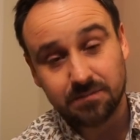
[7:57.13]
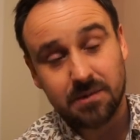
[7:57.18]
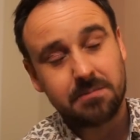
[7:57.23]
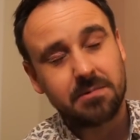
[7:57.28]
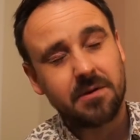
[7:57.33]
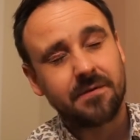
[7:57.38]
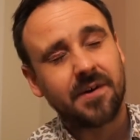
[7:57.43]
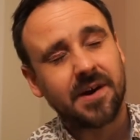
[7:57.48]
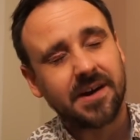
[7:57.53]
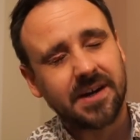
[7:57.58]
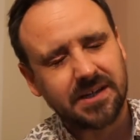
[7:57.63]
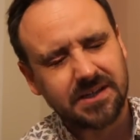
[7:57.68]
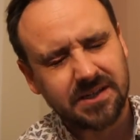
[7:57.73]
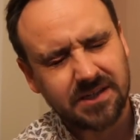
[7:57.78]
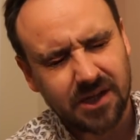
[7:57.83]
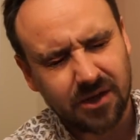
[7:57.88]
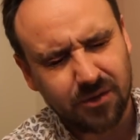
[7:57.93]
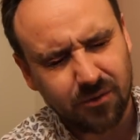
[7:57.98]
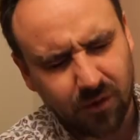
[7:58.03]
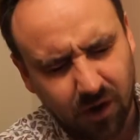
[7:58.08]
maybe you've had
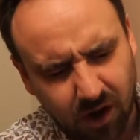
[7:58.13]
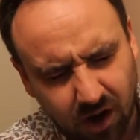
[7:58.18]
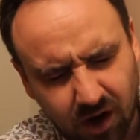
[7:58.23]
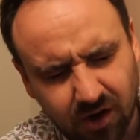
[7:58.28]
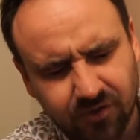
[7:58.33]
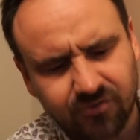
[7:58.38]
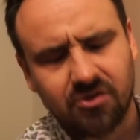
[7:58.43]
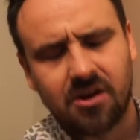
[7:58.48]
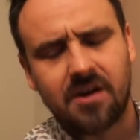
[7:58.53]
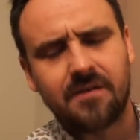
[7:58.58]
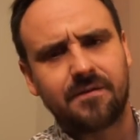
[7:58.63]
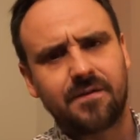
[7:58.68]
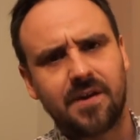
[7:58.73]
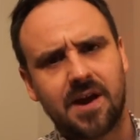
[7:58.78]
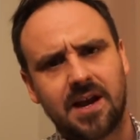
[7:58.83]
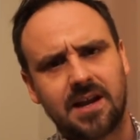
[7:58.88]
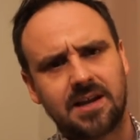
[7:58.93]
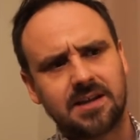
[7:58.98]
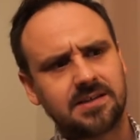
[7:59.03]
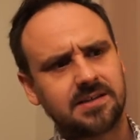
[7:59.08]
external hard drive
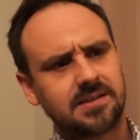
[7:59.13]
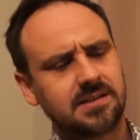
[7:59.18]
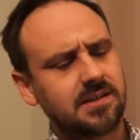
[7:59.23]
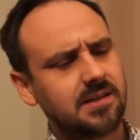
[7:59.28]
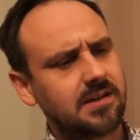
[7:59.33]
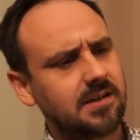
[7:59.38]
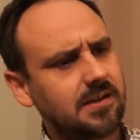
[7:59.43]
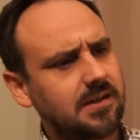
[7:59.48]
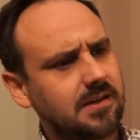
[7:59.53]
failures.